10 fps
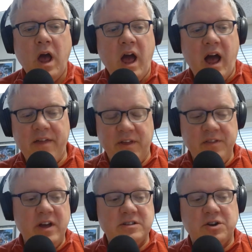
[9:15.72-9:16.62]
I
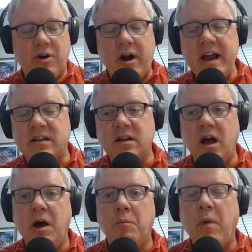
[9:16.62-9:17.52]
think that's great.
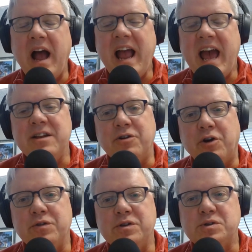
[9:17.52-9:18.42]
I hadn't
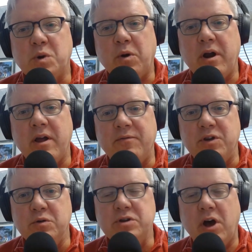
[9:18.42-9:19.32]
heard the story of
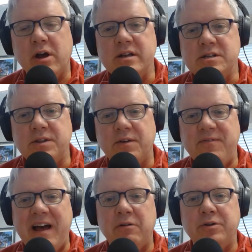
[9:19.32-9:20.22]
you talking to the
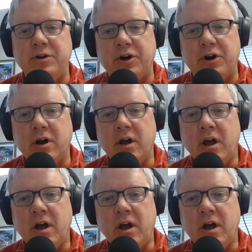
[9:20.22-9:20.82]
founder